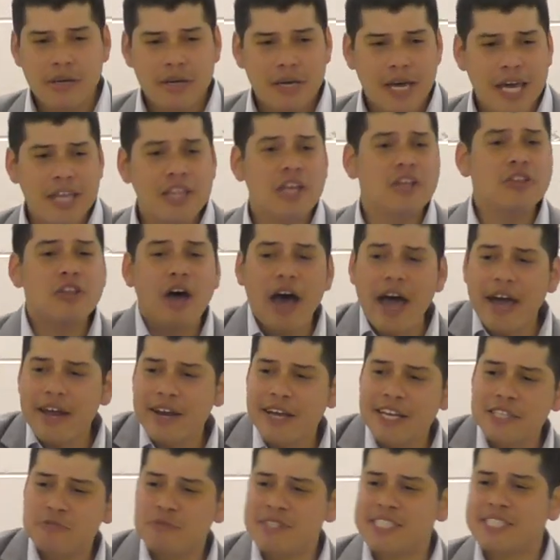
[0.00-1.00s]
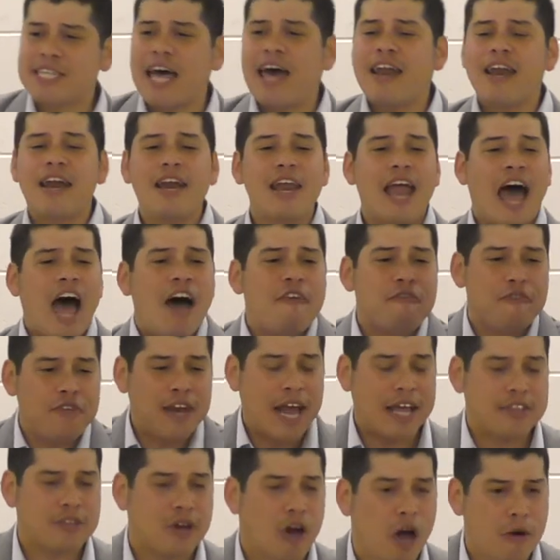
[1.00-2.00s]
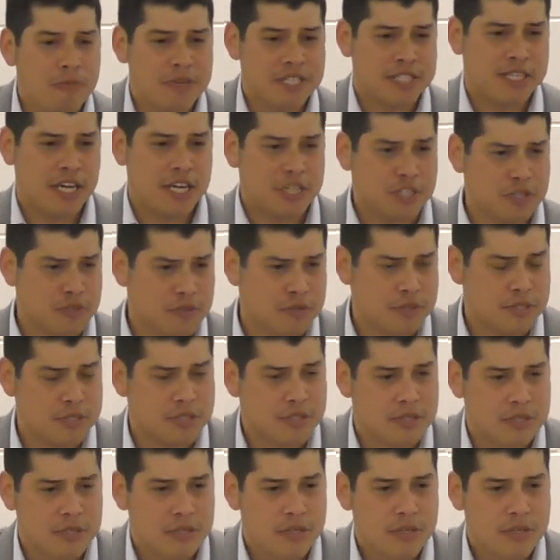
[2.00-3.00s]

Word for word: In the 90s, we started laughing at the homosexuals.